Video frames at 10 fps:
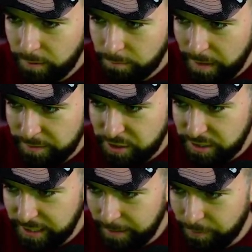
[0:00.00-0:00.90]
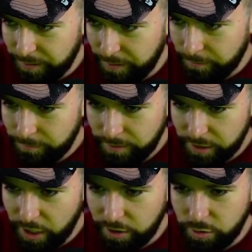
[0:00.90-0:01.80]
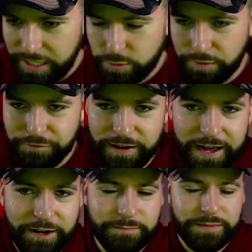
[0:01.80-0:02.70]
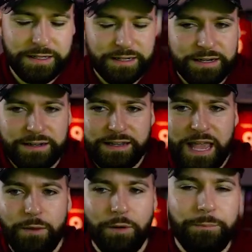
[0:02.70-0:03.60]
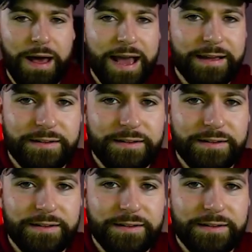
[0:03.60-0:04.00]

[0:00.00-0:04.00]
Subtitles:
Maybe it's just a gameplay, though. Nkunku lets one fire, and we're back